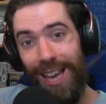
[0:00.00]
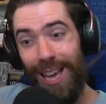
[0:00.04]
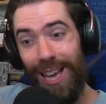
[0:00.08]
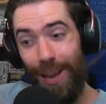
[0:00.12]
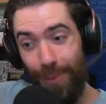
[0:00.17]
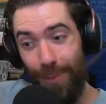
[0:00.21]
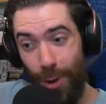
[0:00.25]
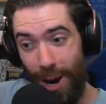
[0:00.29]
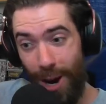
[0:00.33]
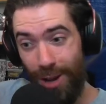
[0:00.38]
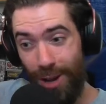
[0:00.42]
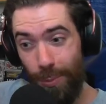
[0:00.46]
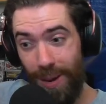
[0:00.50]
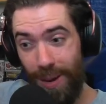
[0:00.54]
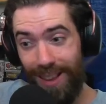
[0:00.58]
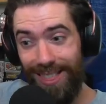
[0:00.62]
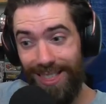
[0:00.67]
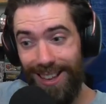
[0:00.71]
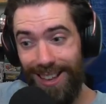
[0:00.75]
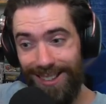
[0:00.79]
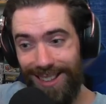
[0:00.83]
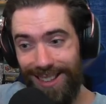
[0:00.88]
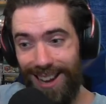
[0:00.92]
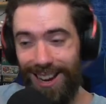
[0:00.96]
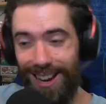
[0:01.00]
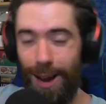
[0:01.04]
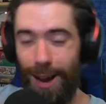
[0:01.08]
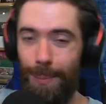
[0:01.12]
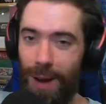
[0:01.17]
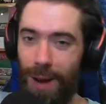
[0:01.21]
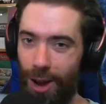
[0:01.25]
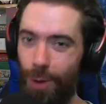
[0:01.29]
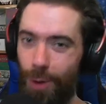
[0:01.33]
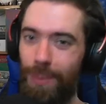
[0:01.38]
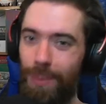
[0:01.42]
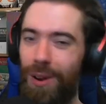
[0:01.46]
If you guys pick this deck up,
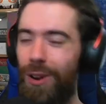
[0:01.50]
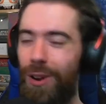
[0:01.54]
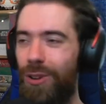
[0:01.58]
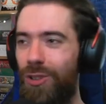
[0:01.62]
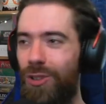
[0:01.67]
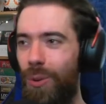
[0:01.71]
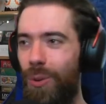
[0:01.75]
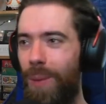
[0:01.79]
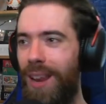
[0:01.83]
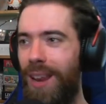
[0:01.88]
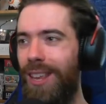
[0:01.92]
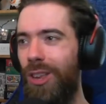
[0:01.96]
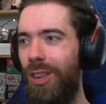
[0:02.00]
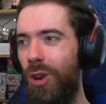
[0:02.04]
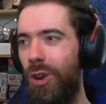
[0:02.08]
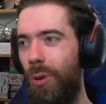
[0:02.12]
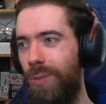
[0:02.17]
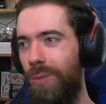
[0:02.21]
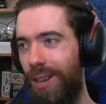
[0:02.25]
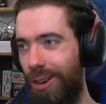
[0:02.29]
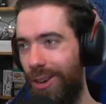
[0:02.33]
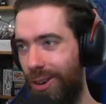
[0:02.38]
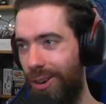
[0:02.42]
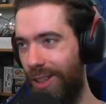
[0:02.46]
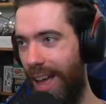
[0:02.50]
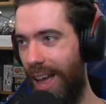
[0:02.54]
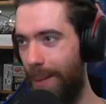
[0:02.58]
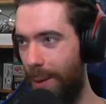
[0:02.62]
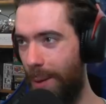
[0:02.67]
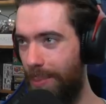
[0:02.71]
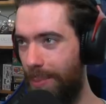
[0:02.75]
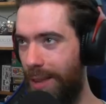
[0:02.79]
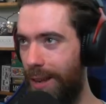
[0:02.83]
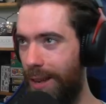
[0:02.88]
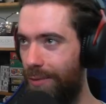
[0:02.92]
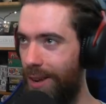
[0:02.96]
I hope it earns you many cubes on your climb
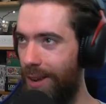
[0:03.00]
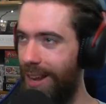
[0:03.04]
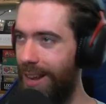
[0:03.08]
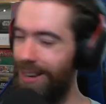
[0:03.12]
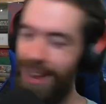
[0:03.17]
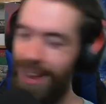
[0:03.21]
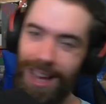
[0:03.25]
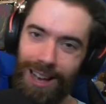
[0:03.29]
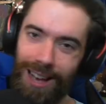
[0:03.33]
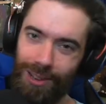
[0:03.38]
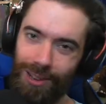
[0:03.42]
up to infinite.